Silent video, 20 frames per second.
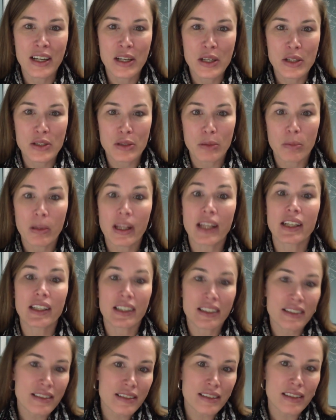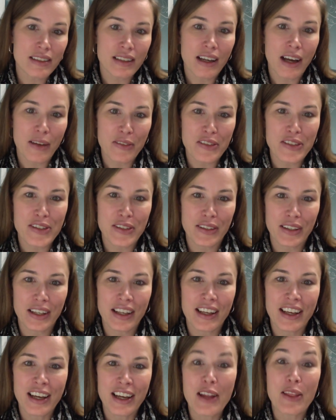So planning is
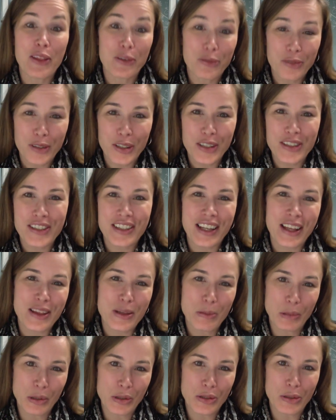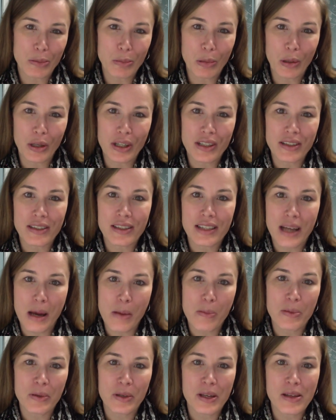obviously the first and the most important
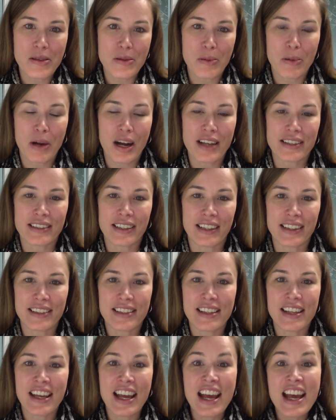step in the process.